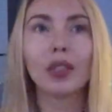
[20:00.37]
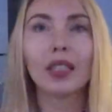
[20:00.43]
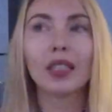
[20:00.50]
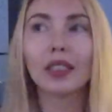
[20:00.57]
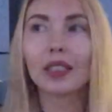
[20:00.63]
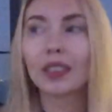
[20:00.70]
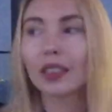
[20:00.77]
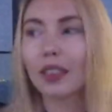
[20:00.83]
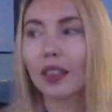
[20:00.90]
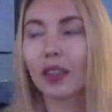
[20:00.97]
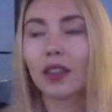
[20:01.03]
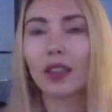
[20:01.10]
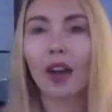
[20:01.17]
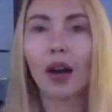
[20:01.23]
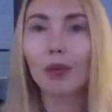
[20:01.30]
you get this
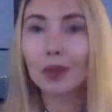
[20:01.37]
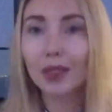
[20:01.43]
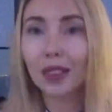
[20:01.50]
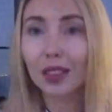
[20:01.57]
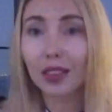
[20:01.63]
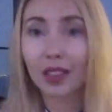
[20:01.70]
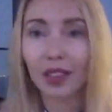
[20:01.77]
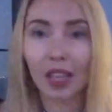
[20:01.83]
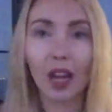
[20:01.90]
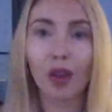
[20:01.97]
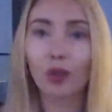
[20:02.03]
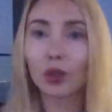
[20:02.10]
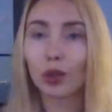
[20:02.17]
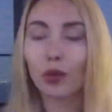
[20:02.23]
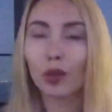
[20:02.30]
upstairs
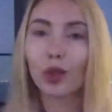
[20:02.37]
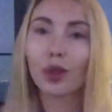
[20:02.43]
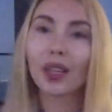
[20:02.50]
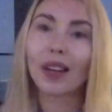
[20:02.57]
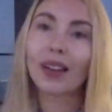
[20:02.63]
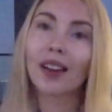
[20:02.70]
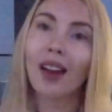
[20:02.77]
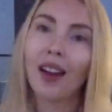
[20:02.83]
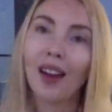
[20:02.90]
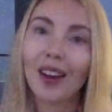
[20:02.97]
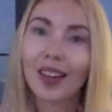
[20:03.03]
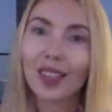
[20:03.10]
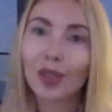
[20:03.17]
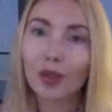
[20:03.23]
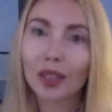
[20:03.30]
lounge where you can
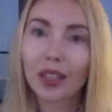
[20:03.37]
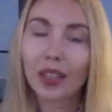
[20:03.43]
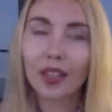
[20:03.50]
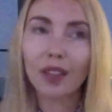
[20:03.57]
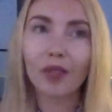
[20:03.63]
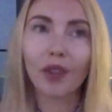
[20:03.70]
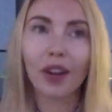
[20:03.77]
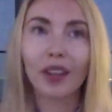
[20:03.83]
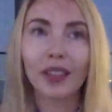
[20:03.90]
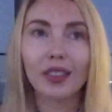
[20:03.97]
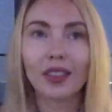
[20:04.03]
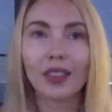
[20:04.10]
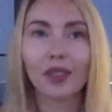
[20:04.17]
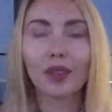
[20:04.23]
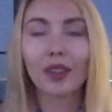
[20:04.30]
totally
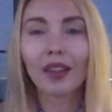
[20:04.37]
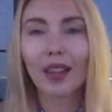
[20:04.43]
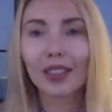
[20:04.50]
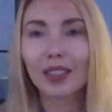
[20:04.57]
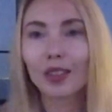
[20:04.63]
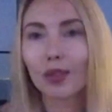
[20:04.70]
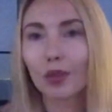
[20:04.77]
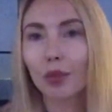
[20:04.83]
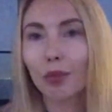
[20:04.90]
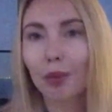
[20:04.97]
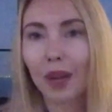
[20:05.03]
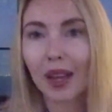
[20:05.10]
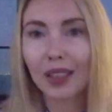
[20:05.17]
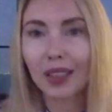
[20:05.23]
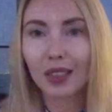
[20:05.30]
invite your guests to
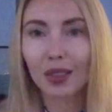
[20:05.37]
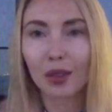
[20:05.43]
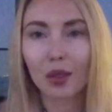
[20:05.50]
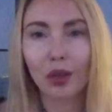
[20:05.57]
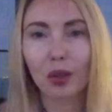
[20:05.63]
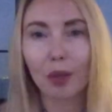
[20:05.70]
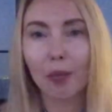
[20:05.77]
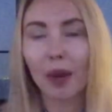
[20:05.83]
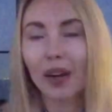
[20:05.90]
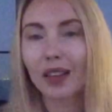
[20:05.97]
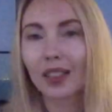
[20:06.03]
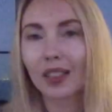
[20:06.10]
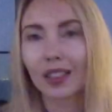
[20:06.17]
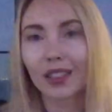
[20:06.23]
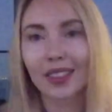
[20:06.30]
impress, or your
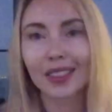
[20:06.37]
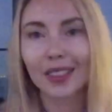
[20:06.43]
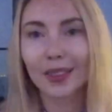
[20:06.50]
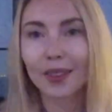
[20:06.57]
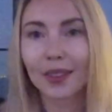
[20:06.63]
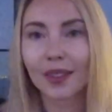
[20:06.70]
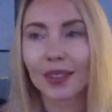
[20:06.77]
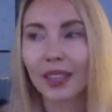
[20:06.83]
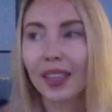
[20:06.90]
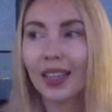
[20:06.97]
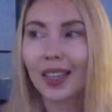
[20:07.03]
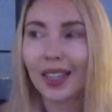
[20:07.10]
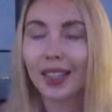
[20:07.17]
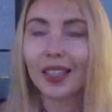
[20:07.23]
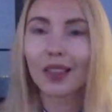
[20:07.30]
partners, or
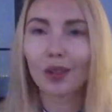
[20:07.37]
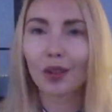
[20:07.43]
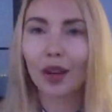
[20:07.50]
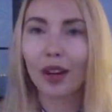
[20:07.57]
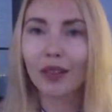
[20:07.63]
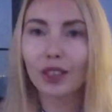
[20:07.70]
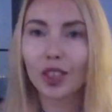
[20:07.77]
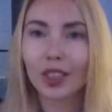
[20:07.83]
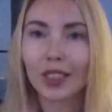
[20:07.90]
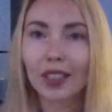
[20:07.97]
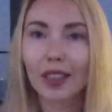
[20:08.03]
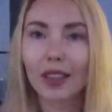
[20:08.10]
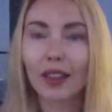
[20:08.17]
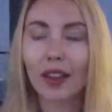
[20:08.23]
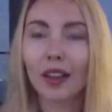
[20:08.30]
yeah, to have
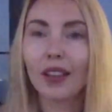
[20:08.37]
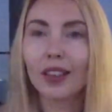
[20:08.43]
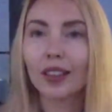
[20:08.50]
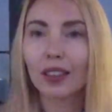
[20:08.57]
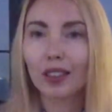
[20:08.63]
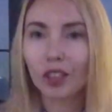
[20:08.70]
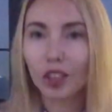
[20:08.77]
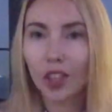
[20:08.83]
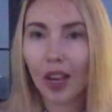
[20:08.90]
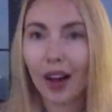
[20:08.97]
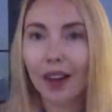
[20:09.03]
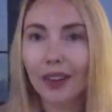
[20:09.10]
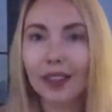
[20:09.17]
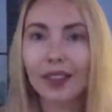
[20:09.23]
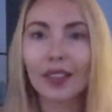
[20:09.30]
just like a little
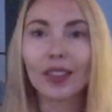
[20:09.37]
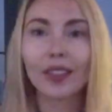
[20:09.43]
chat